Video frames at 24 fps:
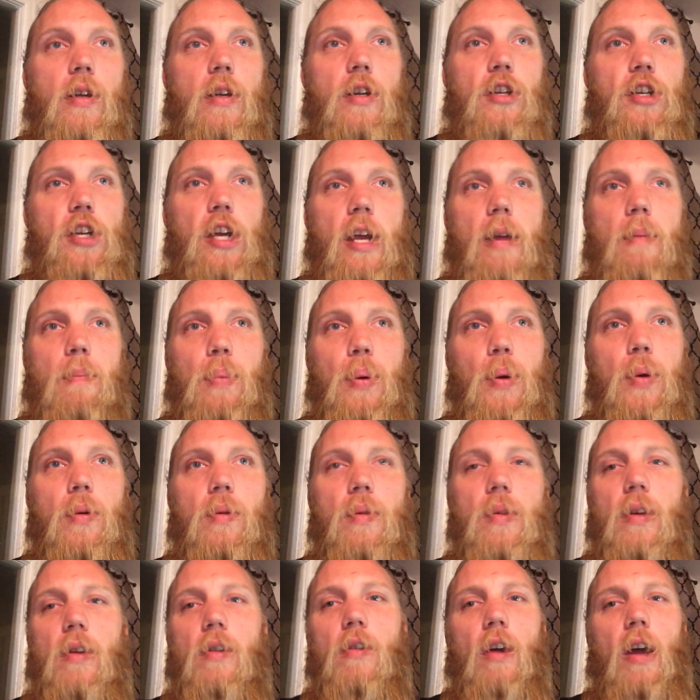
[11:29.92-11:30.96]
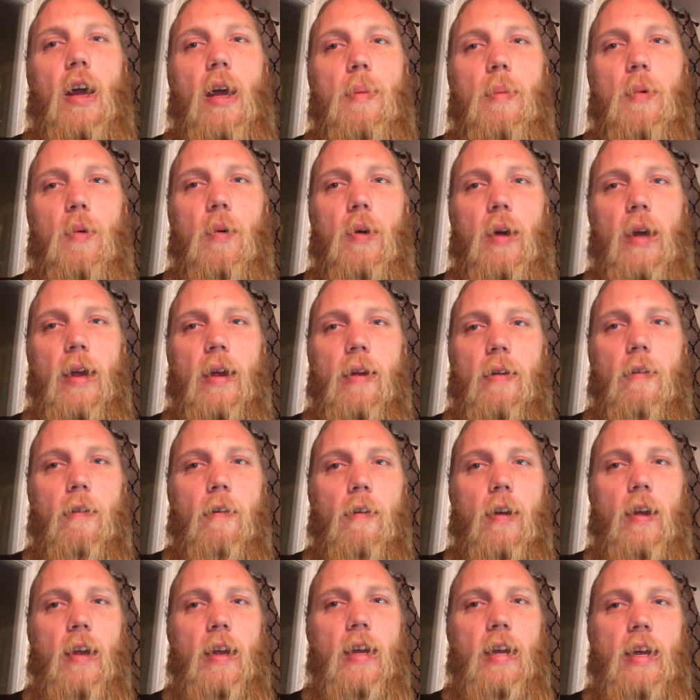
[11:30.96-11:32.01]
shampoo the grime away.
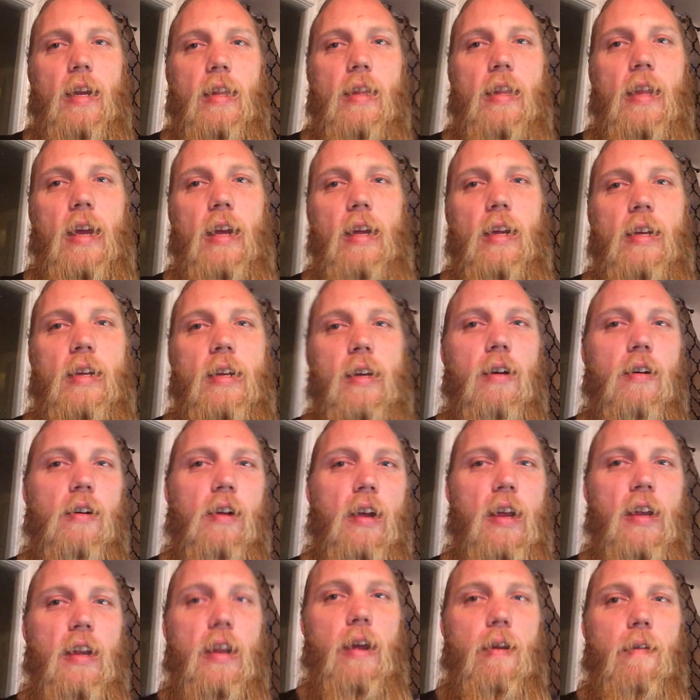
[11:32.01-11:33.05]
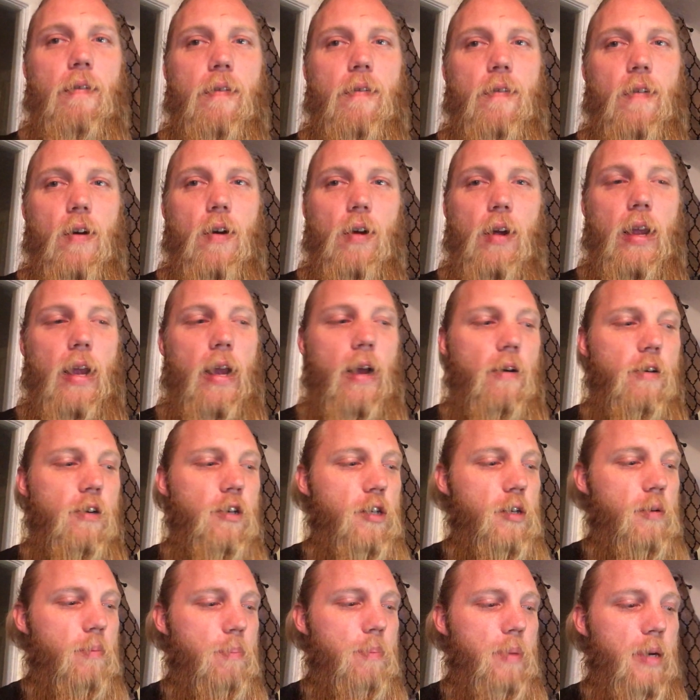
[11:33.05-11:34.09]
Get that gunk and that funk
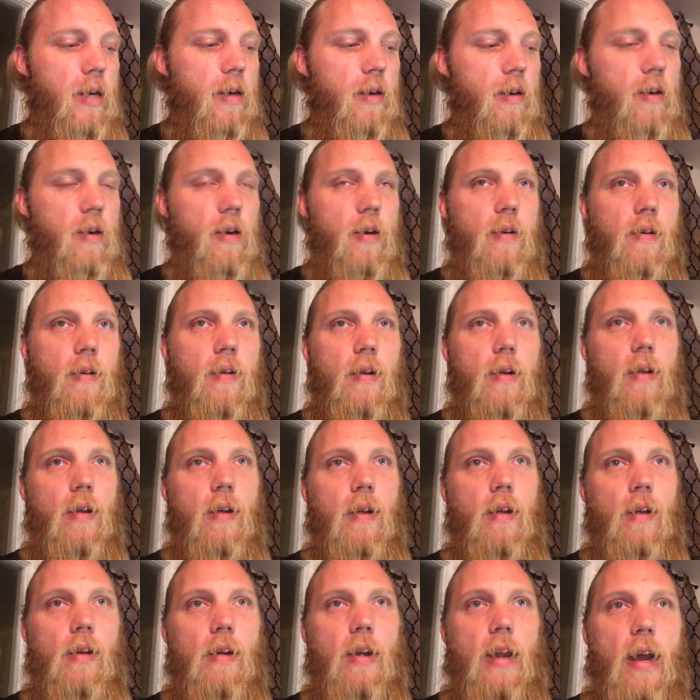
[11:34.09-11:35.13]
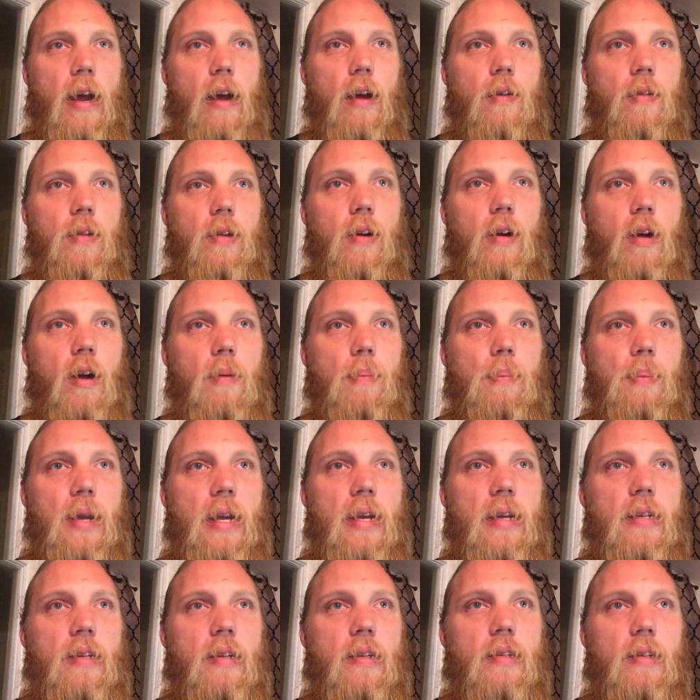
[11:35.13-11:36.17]
out your beard. Now, there are
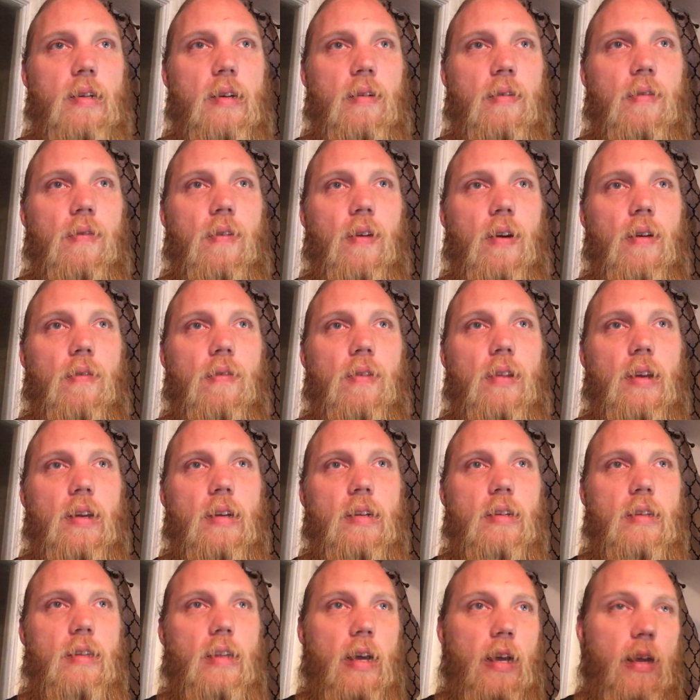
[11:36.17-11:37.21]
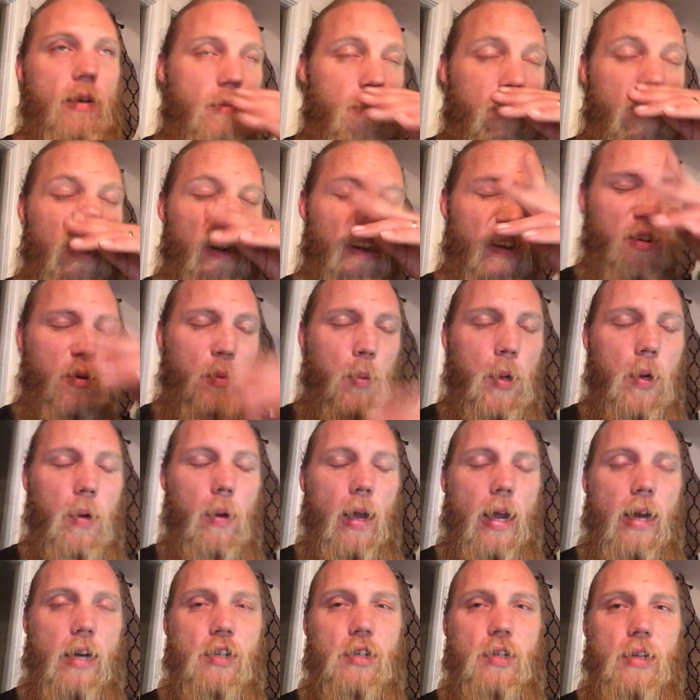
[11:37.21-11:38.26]
pieces of this that,
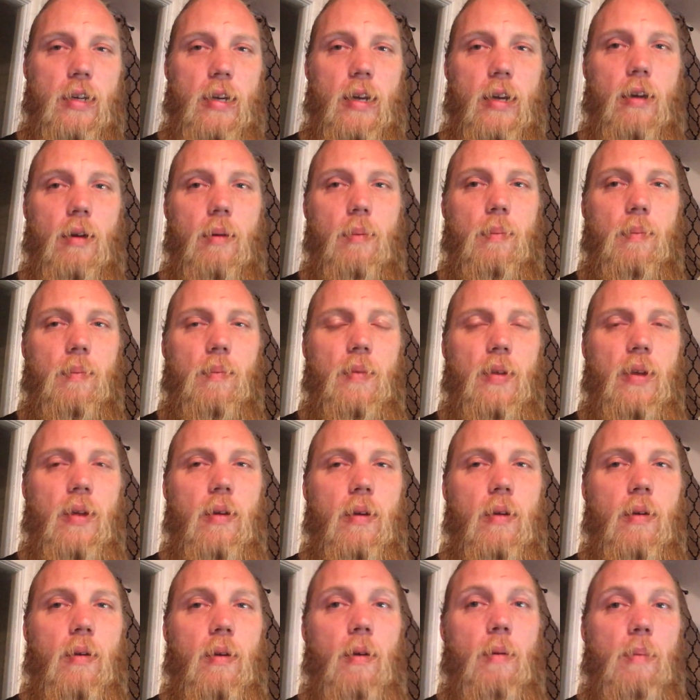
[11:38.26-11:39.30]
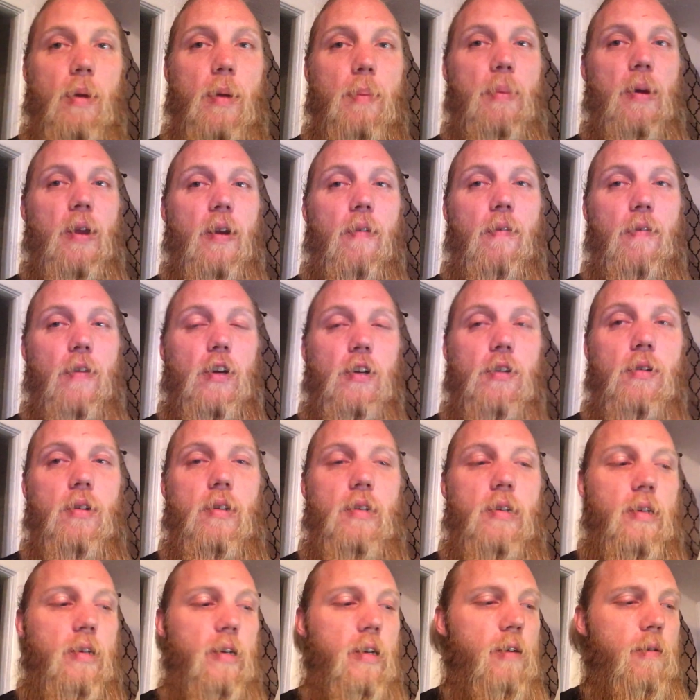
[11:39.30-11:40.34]
will actually be beneficial
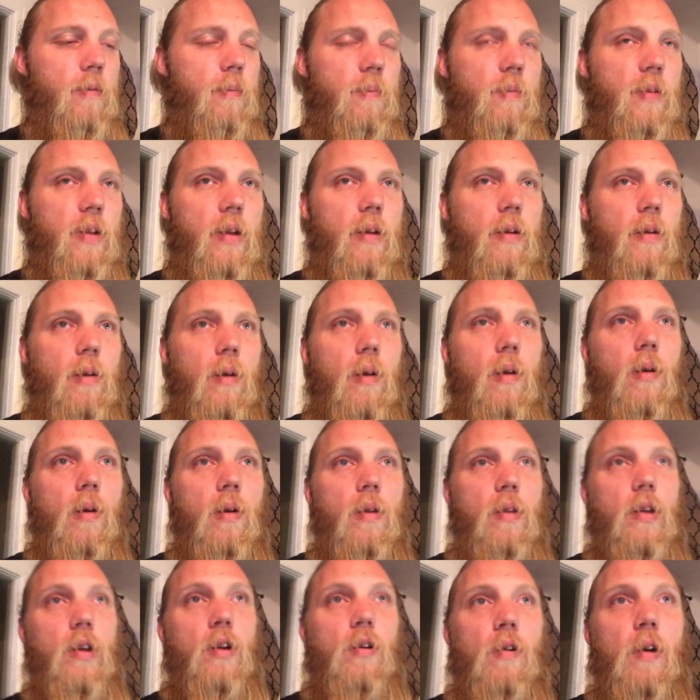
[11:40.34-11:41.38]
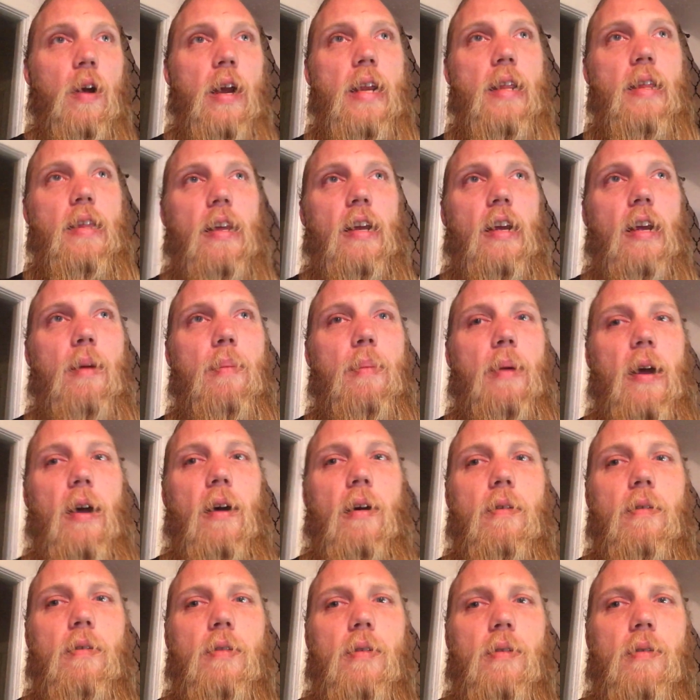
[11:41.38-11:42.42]
to you. The great thing
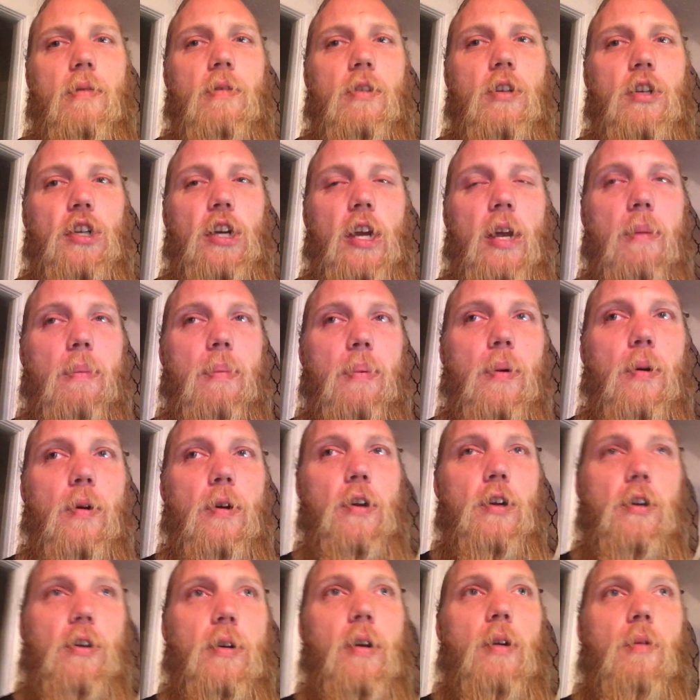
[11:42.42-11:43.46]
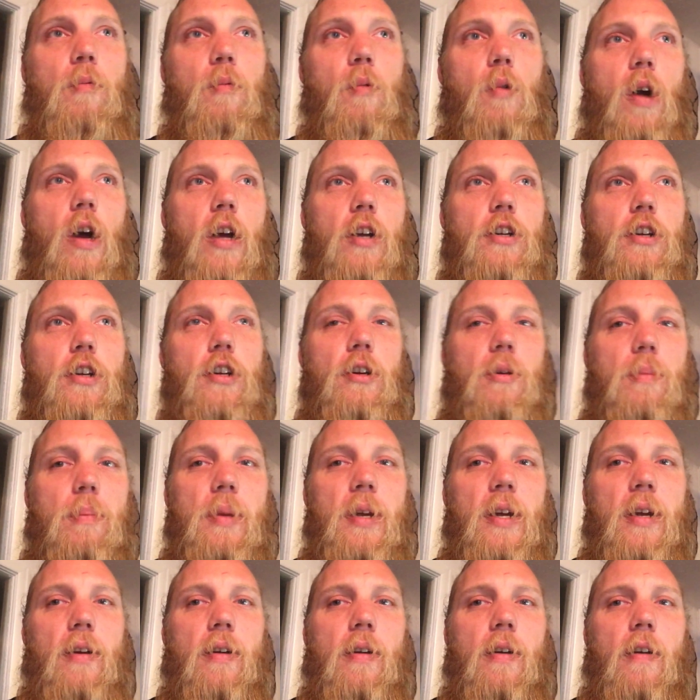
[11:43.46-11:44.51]
about shampooing and washing your
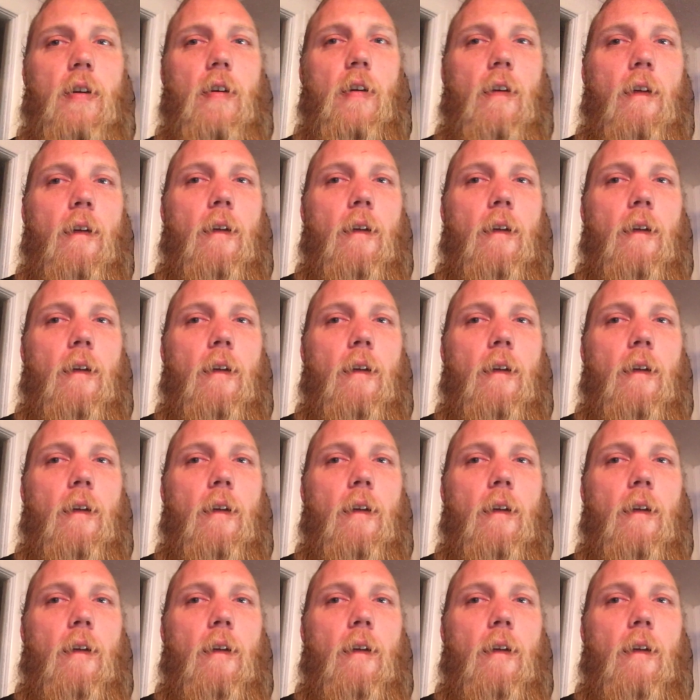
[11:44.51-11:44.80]
beard